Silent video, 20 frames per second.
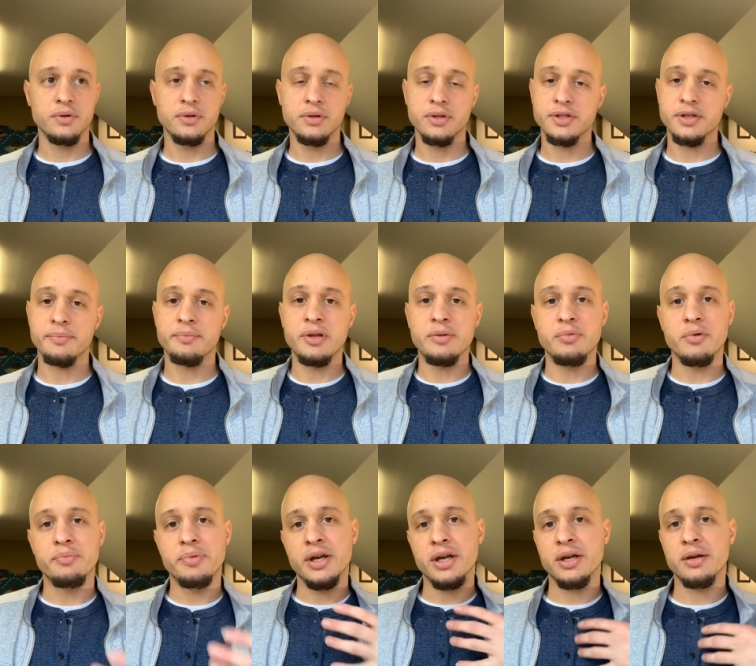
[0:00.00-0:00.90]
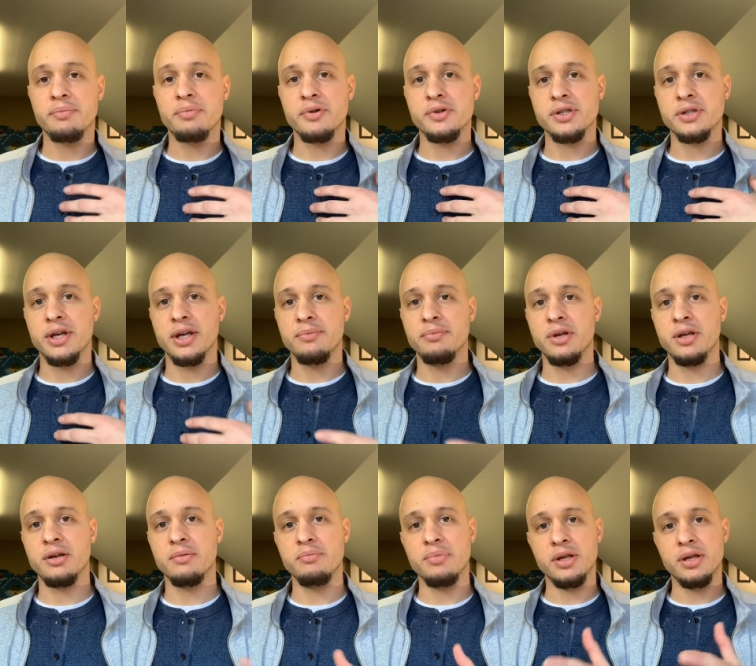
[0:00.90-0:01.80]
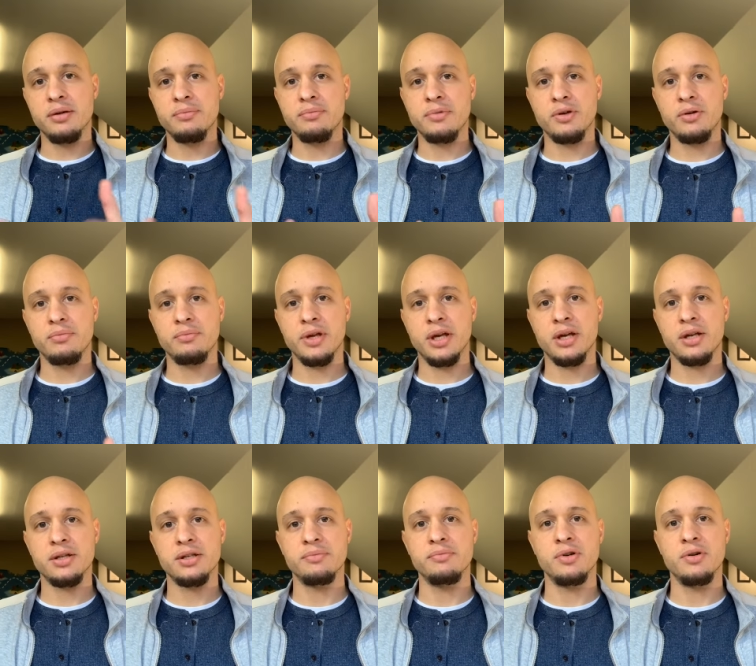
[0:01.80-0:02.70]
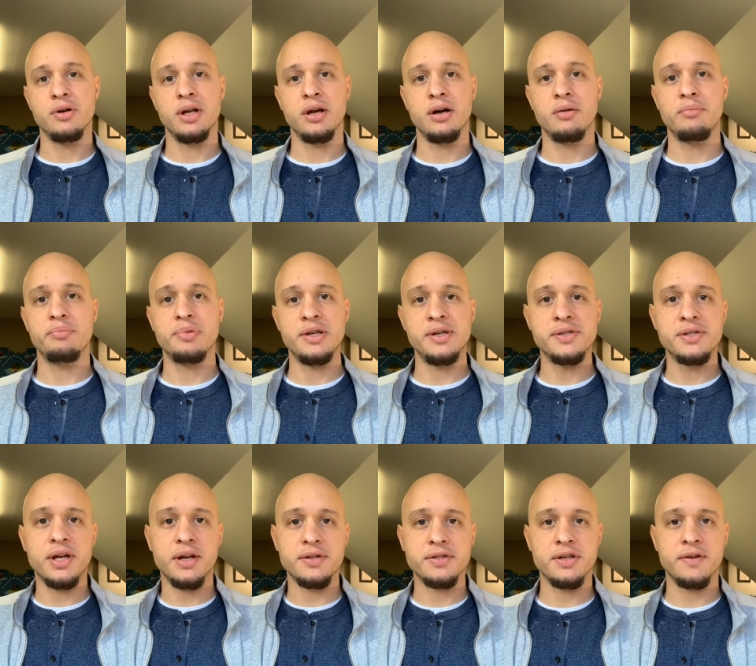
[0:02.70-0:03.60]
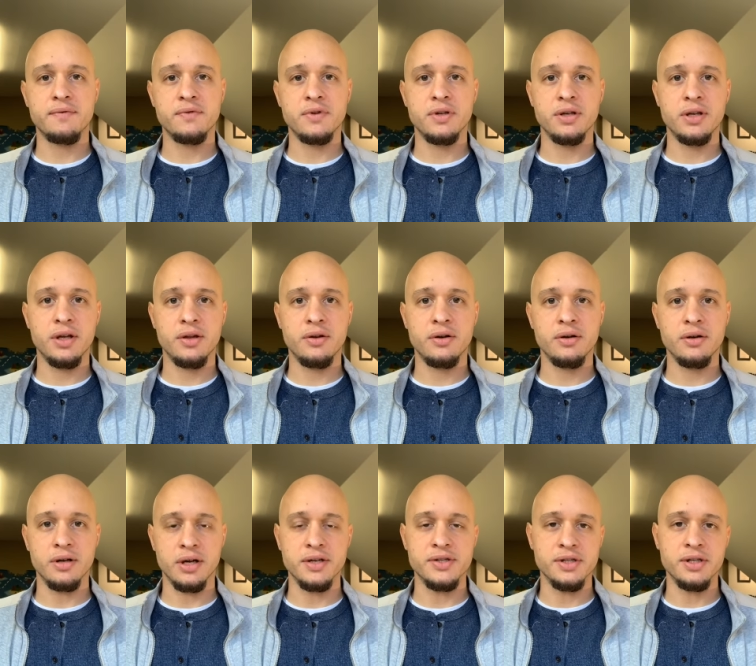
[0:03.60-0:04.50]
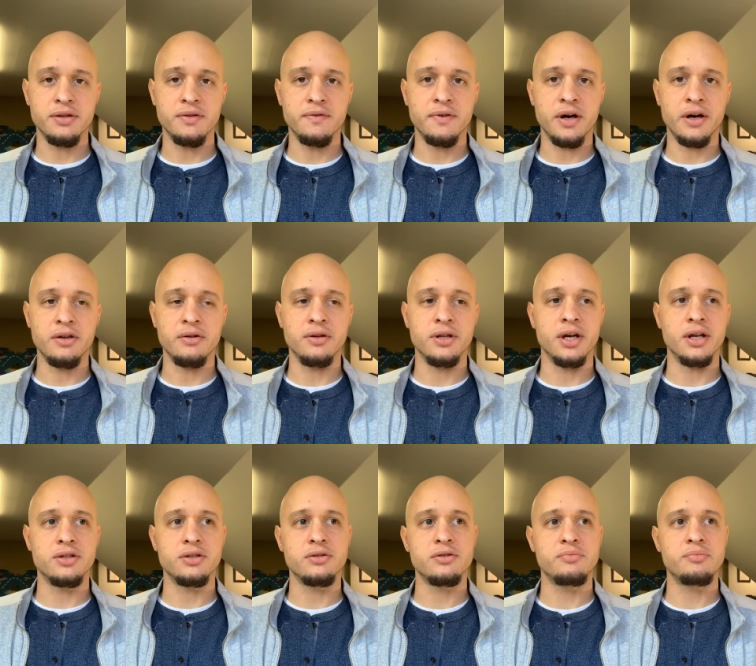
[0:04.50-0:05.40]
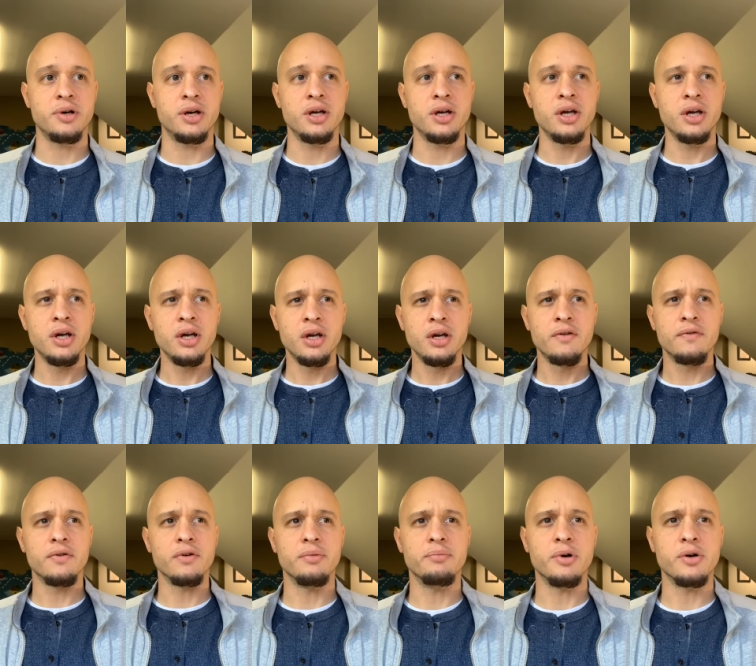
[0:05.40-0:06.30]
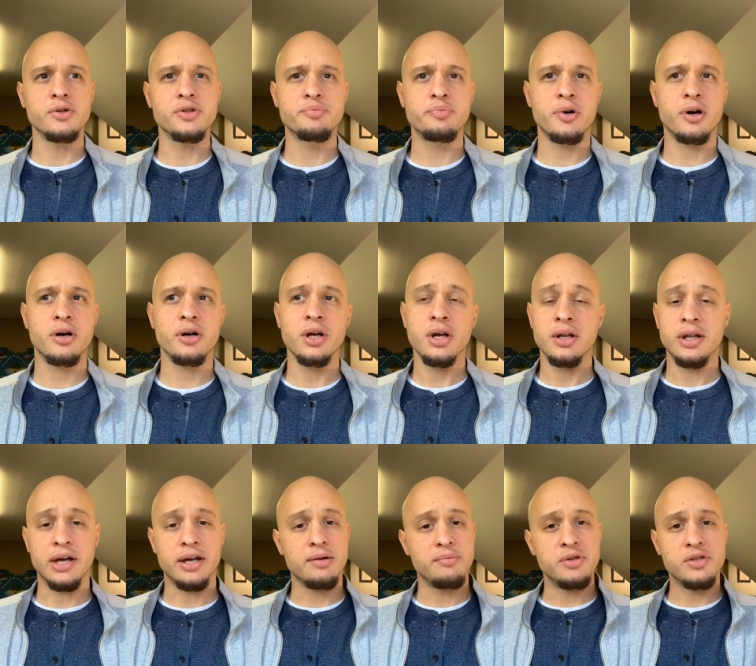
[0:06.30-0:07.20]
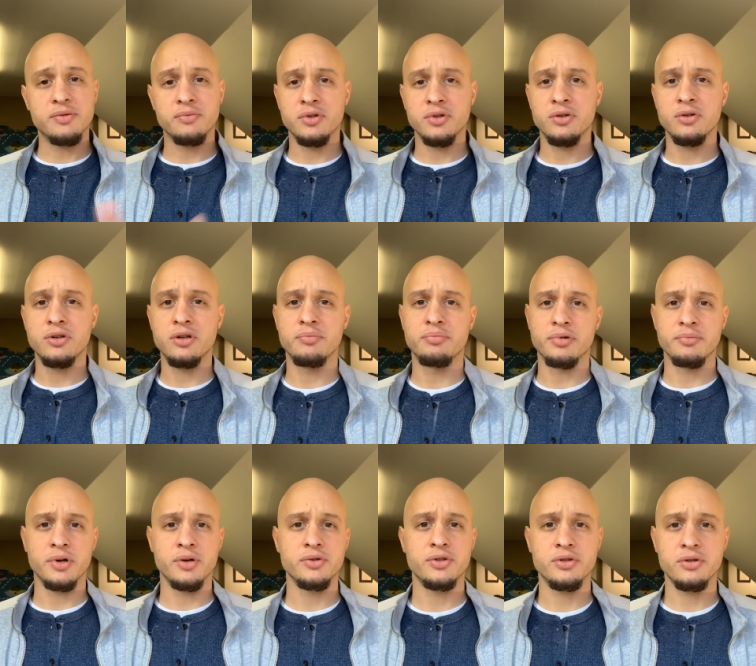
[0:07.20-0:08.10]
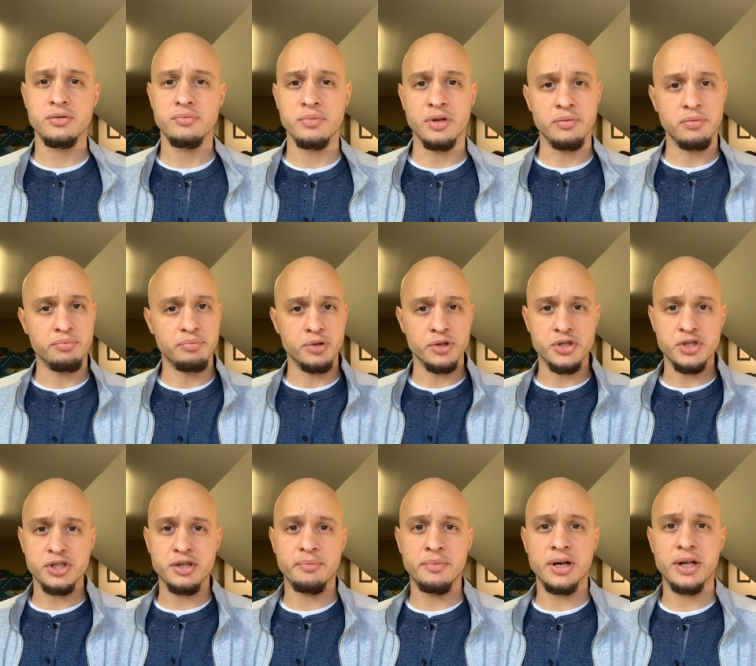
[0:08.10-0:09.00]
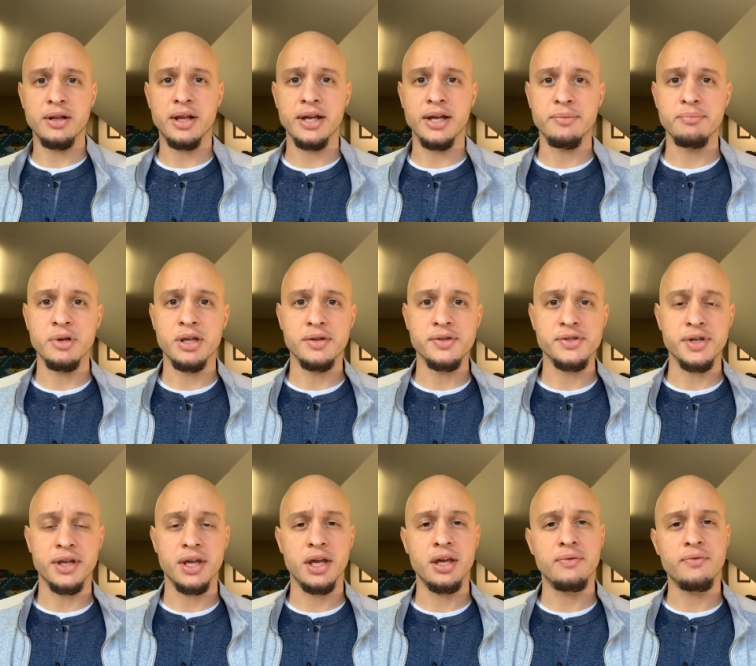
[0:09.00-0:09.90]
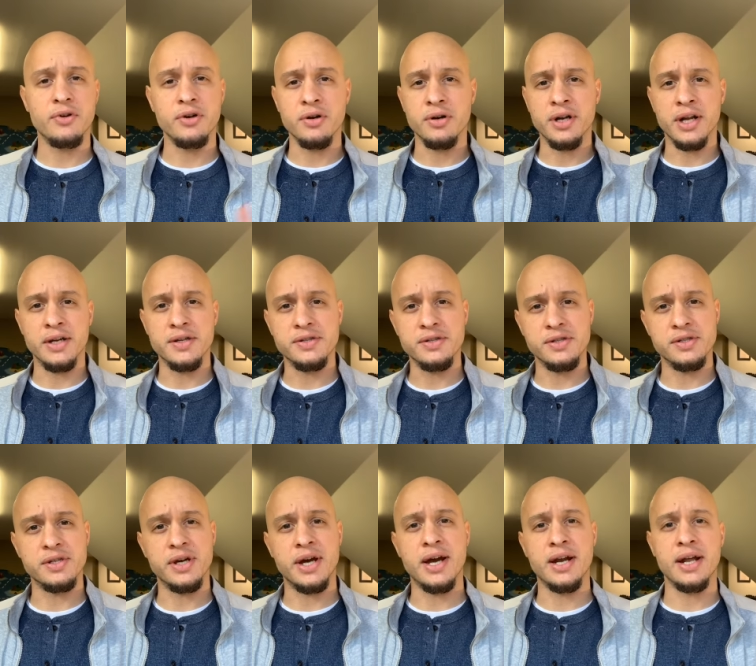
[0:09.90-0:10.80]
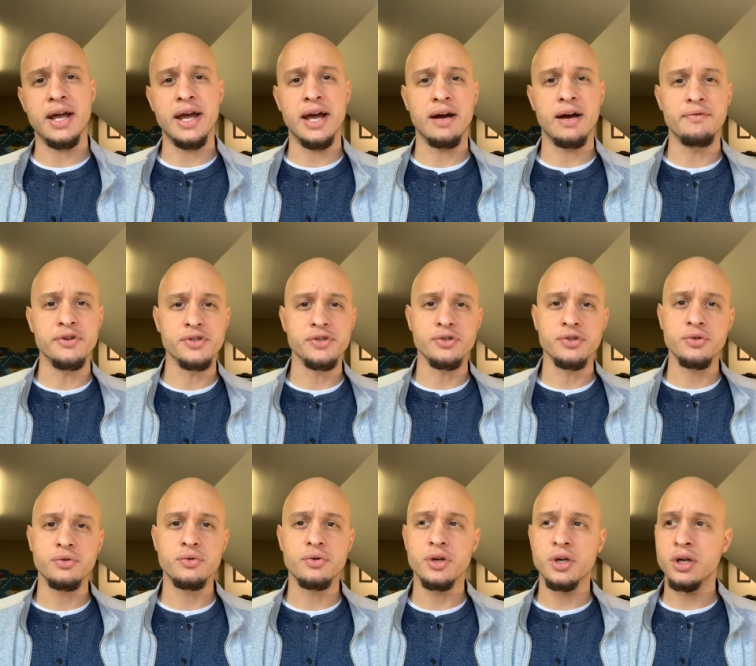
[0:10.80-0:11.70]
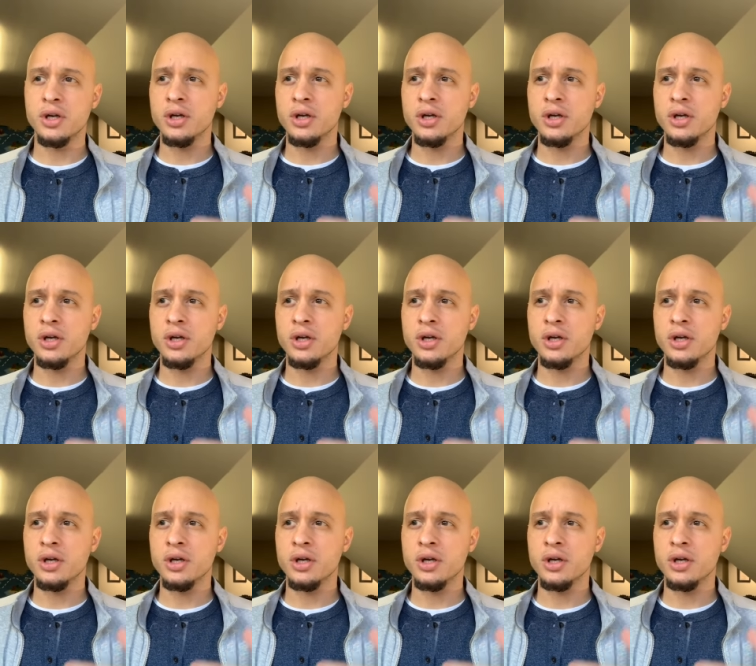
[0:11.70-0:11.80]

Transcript: Some people pay a person like me to be a middleman, to be able to help piece that stuff together, and I see the value in that too. But for the most part, that could be something you could promote too. Be push somebody like me that's like, hey, for your next design, I have this new